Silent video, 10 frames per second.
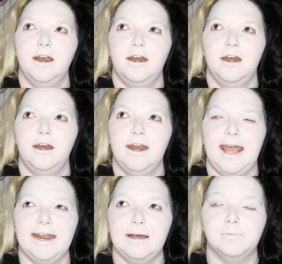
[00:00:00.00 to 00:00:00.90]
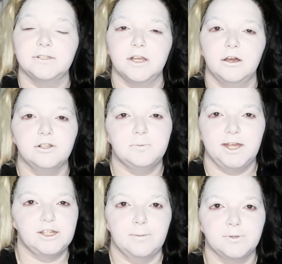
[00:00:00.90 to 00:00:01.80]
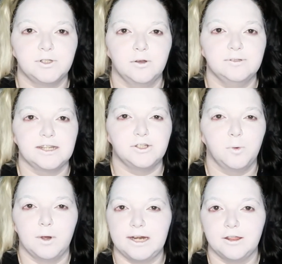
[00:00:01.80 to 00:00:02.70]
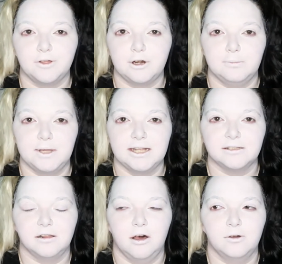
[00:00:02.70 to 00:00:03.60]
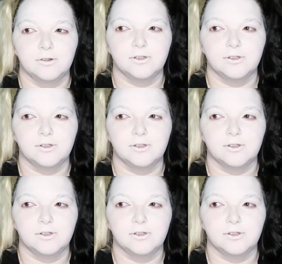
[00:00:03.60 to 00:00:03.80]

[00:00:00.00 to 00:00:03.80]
8 episodes, but each episode's like 20 to 30 minutes long.